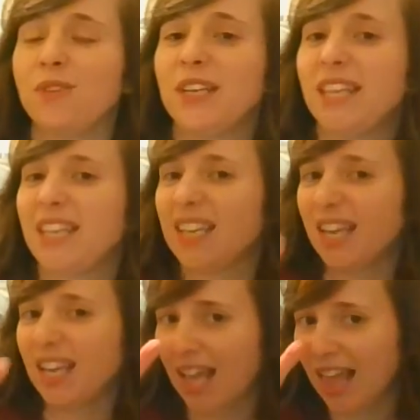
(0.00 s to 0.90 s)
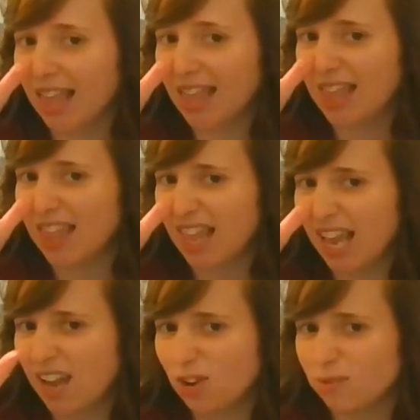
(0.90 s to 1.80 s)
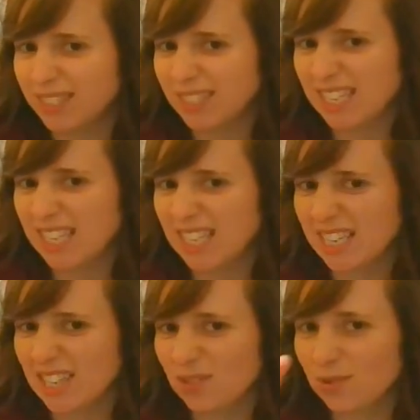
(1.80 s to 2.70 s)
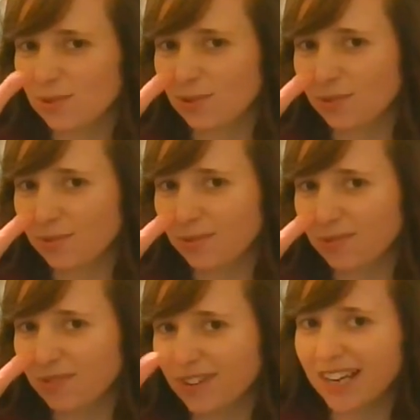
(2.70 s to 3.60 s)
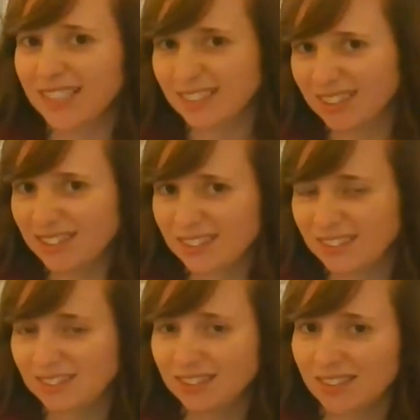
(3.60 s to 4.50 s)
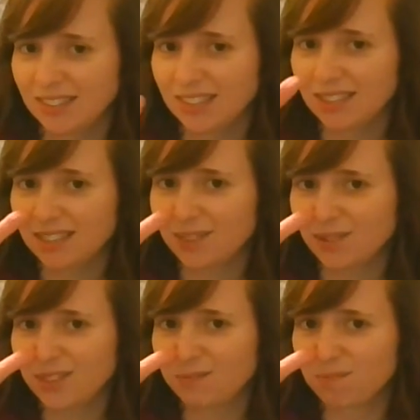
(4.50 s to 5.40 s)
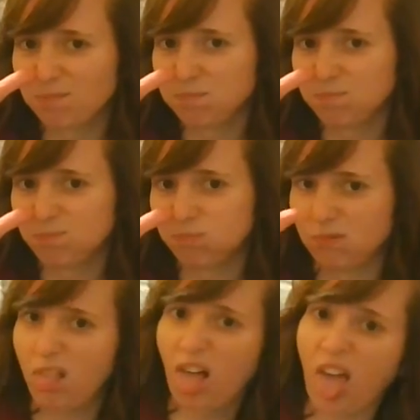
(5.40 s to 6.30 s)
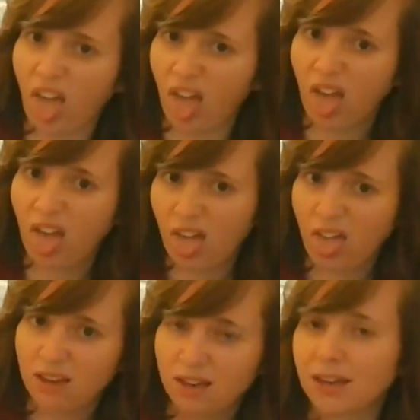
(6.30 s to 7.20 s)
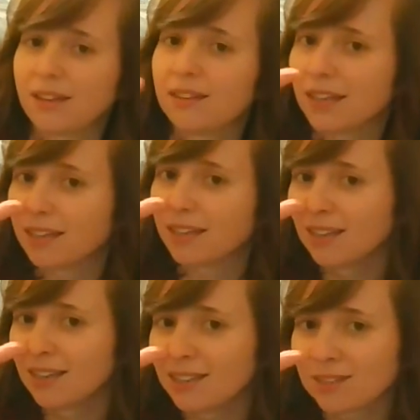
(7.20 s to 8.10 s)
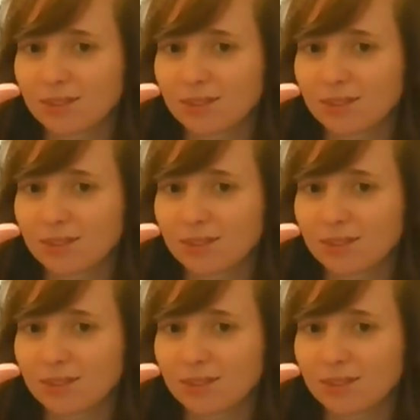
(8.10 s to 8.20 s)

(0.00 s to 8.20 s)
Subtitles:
feeling lousy or rotten or just bleh kind of thing. So